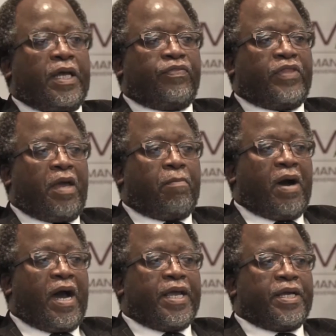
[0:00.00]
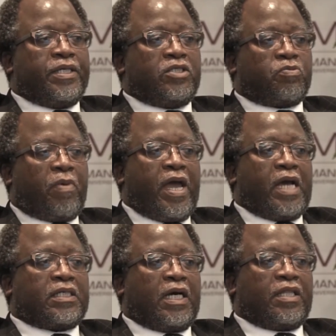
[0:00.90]
and thereby
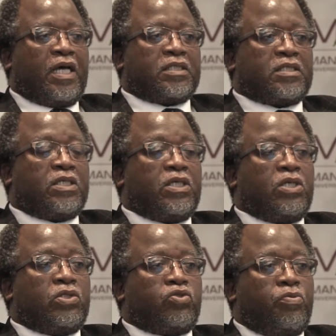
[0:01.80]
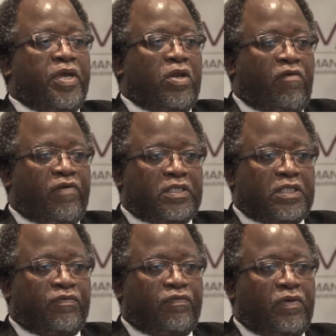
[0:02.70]
inspired others to be
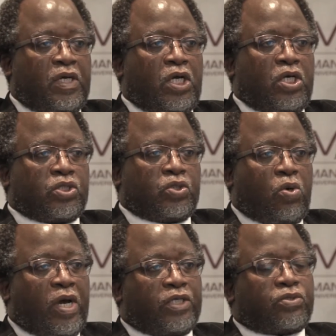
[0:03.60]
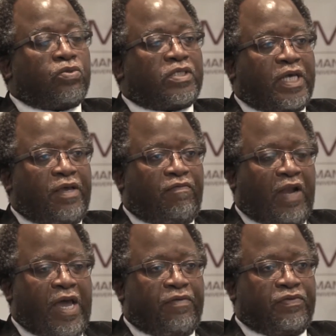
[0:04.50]
innovative so as to save
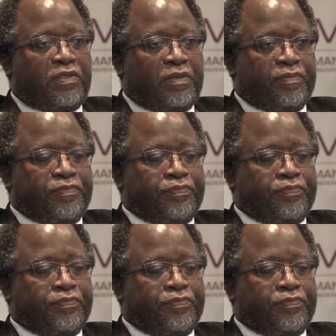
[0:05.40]
lives.